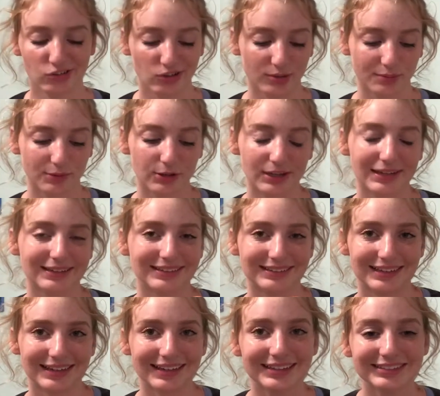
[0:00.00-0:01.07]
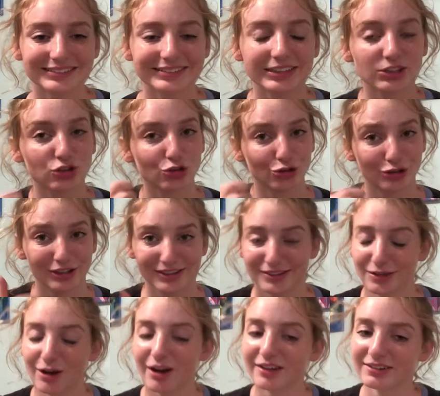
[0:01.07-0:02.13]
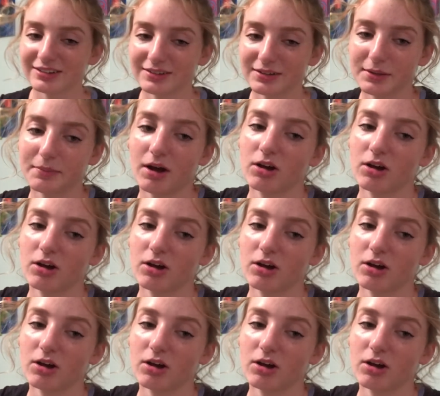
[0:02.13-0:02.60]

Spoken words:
Jan Beauty 89. She's awesome.